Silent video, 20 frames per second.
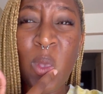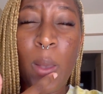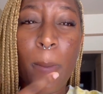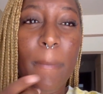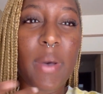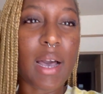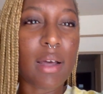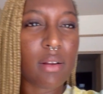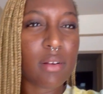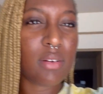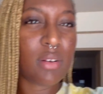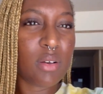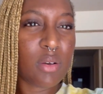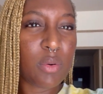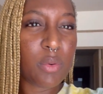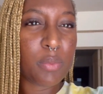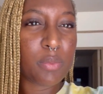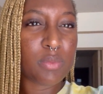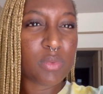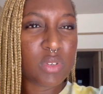But I don't
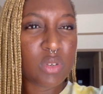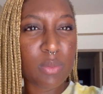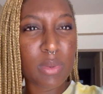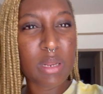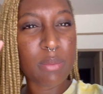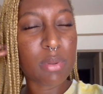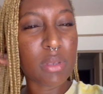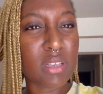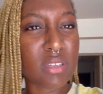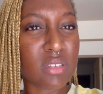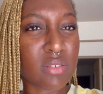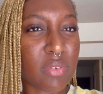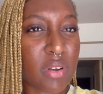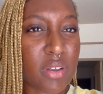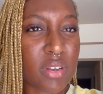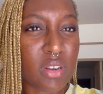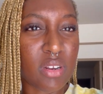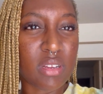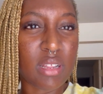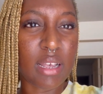know too many places around
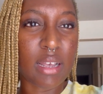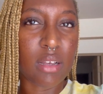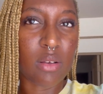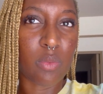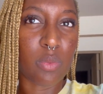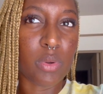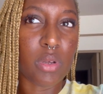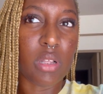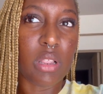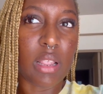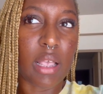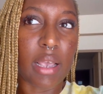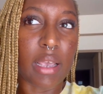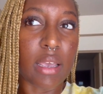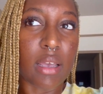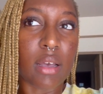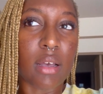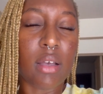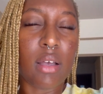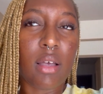here that will
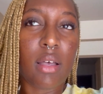like,